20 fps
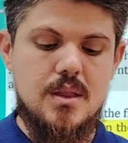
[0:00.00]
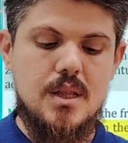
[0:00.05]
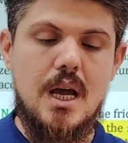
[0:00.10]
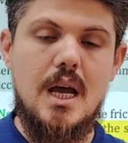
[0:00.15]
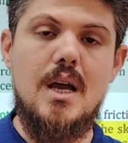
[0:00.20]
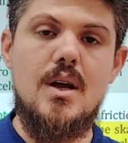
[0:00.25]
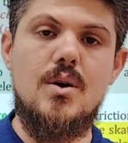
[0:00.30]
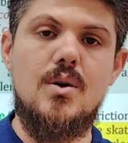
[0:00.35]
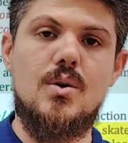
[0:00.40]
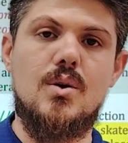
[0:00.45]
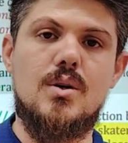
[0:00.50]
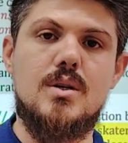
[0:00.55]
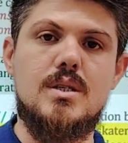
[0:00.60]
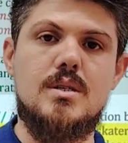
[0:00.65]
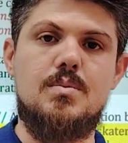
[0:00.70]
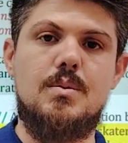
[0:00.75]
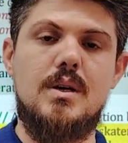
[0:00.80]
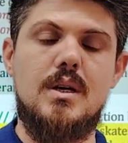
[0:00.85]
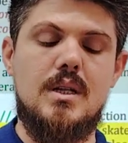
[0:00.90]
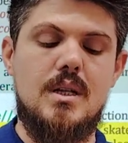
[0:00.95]
the angular
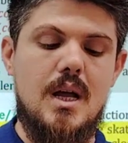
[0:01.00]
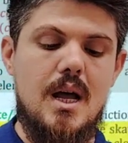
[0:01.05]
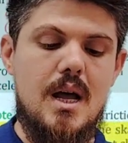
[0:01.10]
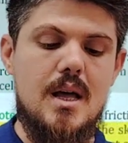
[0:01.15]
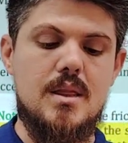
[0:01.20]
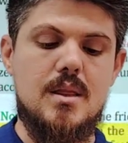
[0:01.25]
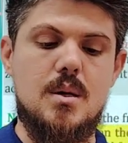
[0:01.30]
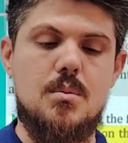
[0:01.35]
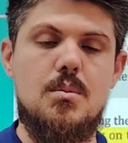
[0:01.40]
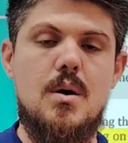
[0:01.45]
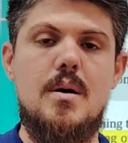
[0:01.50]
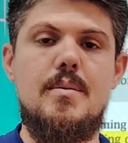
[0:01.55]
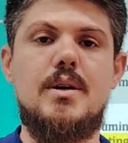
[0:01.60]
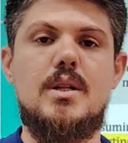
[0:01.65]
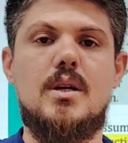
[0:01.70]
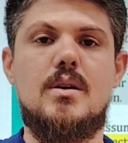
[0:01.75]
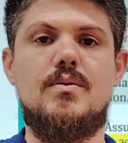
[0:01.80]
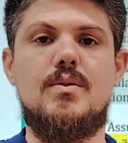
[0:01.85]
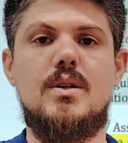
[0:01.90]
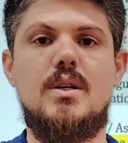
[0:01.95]
speed and the
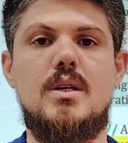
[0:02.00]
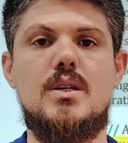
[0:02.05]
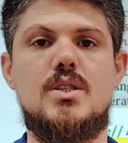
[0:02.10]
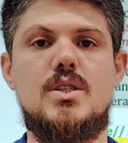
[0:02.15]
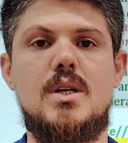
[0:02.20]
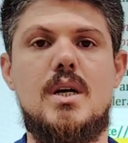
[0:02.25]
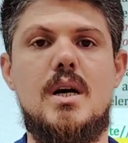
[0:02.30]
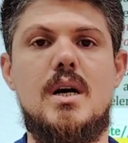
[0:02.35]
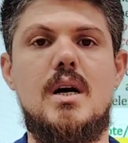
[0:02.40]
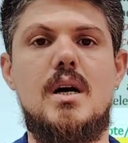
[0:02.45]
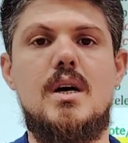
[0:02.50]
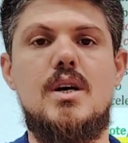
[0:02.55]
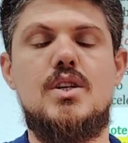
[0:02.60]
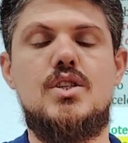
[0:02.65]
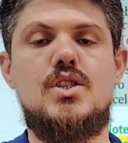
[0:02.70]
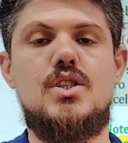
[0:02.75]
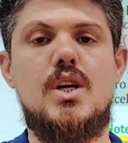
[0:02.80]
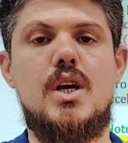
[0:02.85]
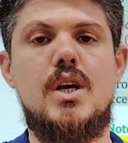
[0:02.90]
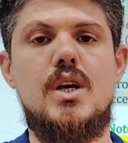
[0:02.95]
moment of inertia
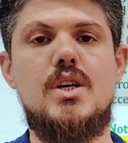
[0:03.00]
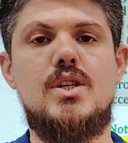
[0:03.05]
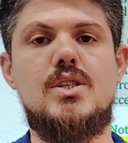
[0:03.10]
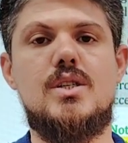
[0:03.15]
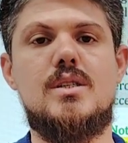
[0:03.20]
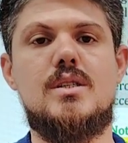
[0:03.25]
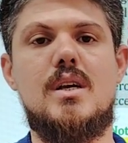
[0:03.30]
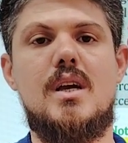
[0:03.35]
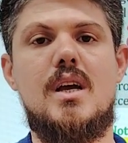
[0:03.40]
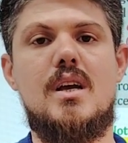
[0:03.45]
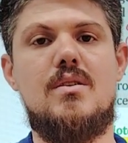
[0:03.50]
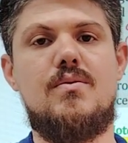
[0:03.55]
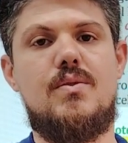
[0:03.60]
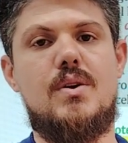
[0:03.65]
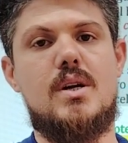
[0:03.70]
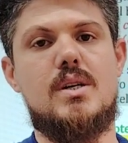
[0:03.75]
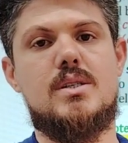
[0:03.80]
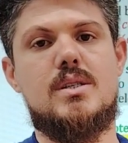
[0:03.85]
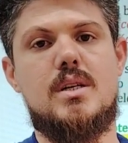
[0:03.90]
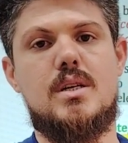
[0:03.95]
changes
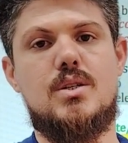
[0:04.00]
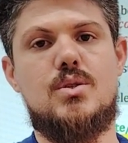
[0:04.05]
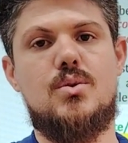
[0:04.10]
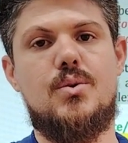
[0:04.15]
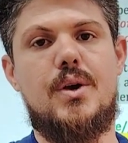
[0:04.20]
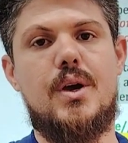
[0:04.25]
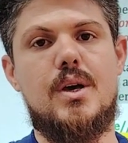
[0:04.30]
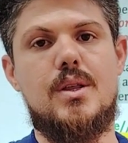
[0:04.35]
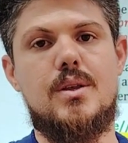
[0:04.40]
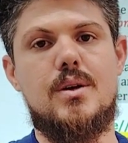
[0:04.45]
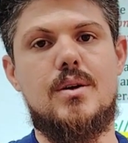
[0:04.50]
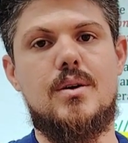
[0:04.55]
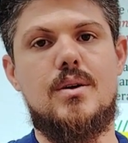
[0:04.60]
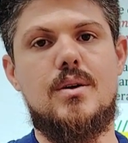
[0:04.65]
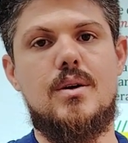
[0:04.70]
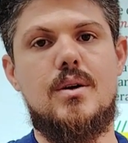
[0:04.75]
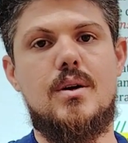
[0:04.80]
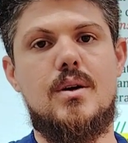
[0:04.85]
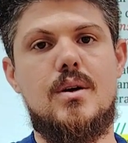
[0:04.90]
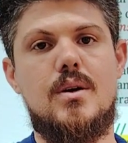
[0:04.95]
inversely together.
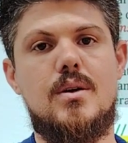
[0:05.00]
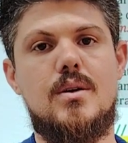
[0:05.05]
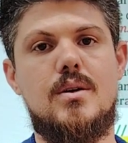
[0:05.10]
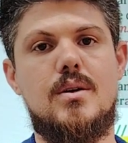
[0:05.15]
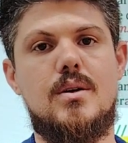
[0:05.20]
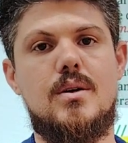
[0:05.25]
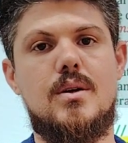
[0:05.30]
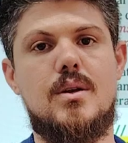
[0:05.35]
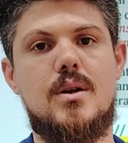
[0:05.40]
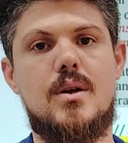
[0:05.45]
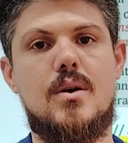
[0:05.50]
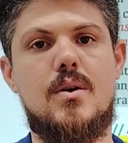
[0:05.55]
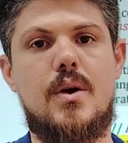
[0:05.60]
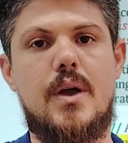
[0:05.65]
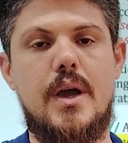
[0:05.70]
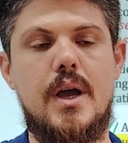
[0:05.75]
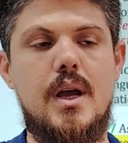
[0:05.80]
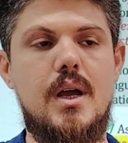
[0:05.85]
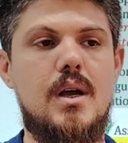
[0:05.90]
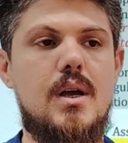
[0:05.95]

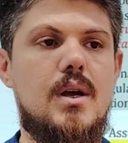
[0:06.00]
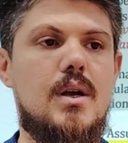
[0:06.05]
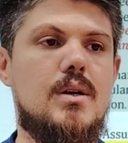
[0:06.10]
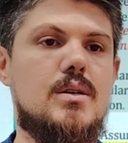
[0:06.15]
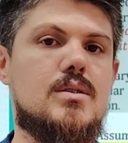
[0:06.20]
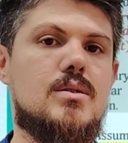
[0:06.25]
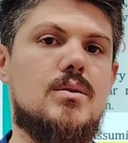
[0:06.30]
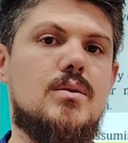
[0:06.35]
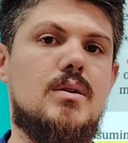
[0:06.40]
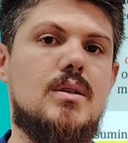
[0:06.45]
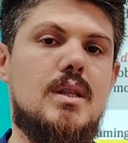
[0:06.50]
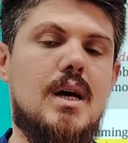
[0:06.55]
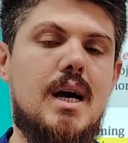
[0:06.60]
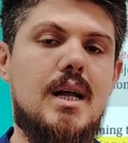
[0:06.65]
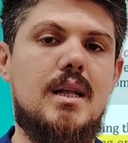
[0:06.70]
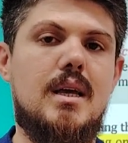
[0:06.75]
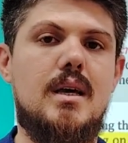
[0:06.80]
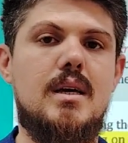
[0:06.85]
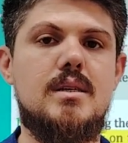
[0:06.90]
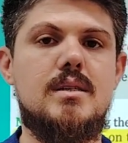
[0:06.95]
Okay? So in
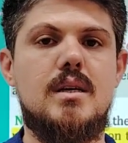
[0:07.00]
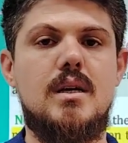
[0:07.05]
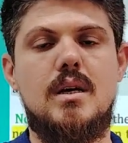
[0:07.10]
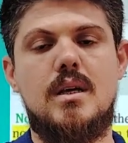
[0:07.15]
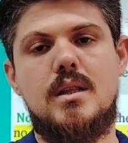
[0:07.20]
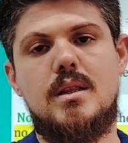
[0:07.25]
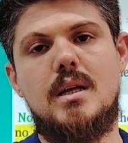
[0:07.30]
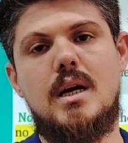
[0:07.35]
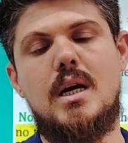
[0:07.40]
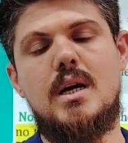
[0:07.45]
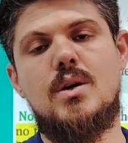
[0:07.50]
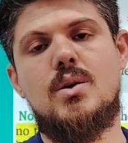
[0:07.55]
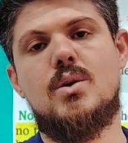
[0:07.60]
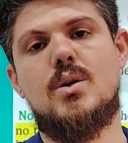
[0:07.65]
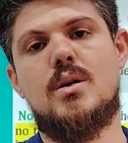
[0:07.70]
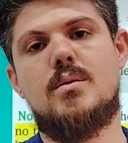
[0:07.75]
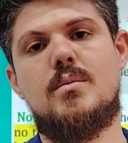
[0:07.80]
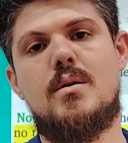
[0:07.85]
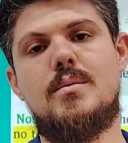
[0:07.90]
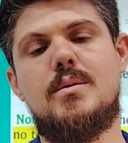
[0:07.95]
that case, the
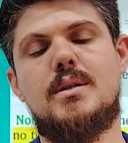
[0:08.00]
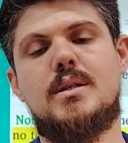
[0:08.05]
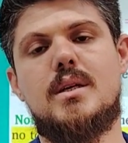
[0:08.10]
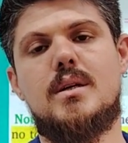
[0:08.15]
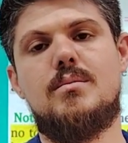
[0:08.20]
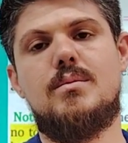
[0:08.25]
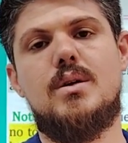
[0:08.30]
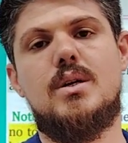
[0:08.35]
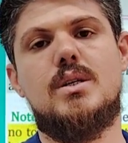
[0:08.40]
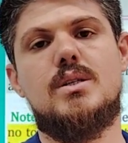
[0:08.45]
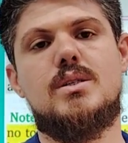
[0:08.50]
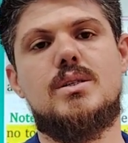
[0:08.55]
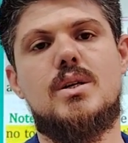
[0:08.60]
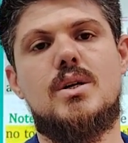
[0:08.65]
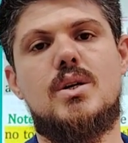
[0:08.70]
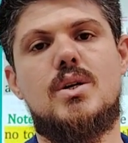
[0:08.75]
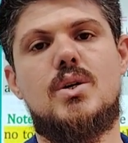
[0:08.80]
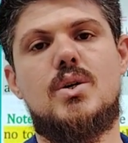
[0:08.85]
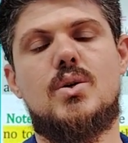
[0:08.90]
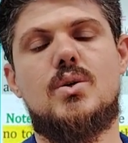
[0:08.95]
angular momentum is
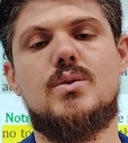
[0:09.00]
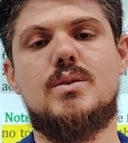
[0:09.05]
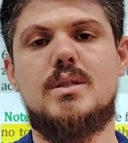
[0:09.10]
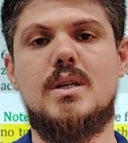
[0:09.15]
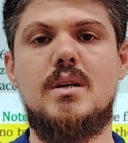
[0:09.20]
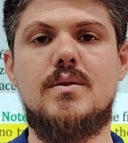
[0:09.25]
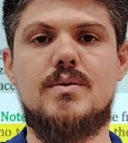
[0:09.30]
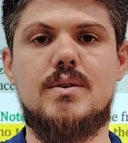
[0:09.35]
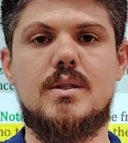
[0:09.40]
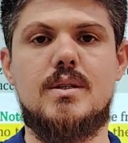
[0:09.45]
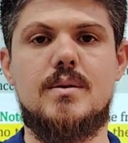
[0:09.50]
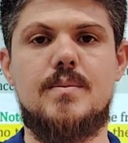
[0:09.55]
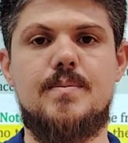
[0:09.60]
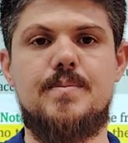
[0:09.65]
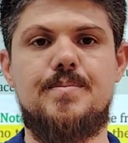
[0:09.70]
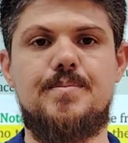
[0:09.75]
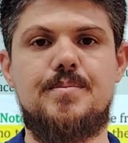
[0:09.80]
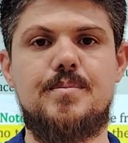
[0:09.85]
conserved.